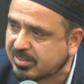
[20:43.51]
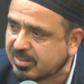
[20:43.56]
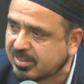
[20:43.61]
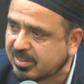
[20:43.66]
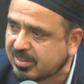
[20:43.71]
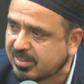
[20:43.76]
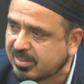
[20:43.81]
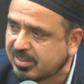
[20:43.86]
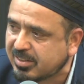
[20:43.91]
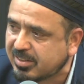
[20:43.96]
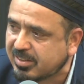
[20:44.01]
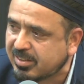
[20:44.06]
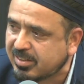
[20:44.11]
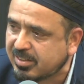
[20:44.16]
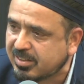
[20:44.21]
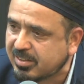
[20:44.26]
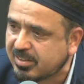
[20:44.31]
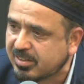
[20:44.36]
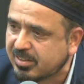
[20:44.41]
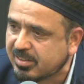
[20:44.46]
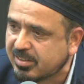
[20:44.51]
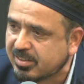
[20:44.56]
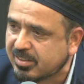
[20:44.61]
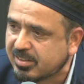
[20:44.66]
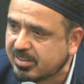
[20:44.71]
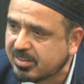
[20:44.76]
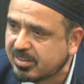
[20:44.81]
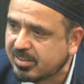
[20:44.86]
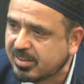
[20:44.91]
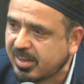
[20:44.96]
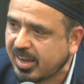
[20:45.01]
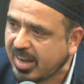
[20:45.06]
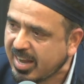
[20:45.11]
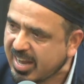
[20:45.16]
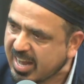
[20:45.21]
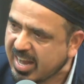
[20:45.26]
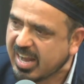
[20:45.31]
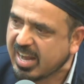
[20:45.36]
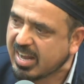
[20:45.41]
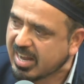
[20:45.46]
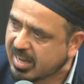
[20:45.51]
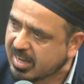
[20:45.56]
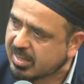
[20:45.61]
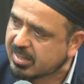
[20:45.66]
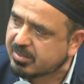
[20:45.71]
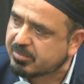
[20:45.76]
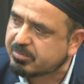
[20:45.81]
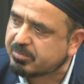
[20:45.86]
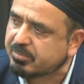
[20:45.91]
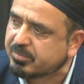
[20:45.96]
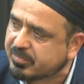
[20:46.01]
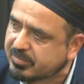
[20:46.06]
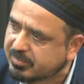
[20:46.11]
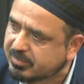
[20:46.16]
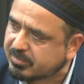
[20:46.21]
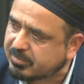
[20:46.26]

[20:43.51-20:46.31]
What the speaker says: No one is speaking in this clip.